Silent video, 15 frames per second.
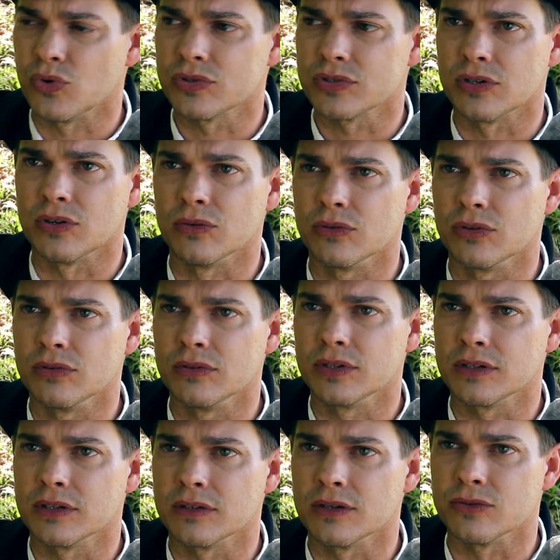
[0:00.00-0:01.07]
poor soul who
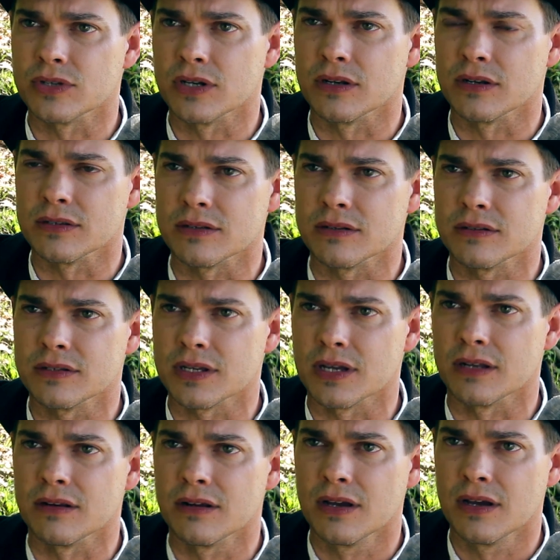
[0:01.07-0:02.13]
looked at those udders and
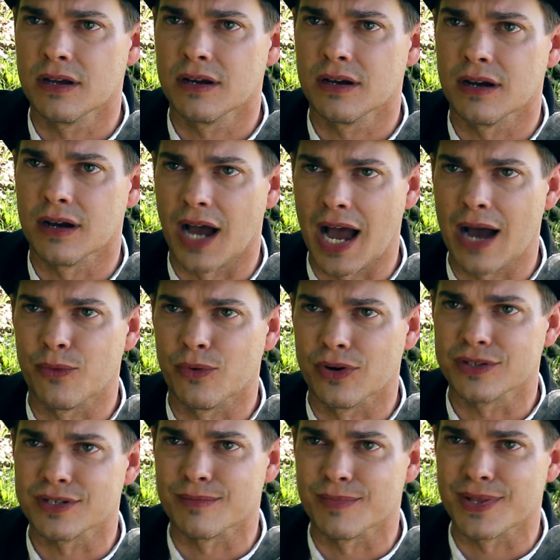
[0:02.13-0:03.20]
said, I
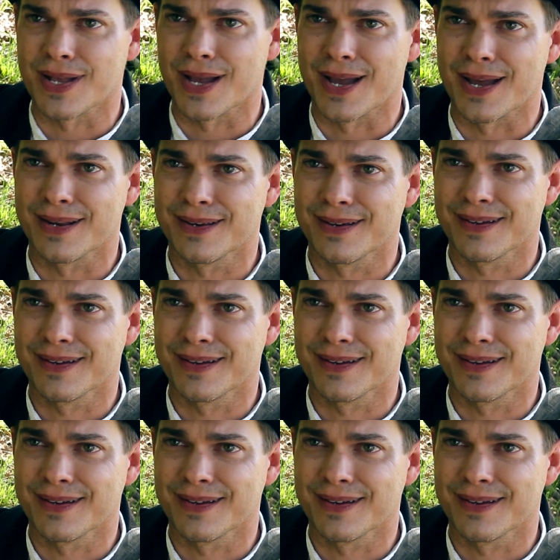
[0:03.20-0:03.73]
want some of that?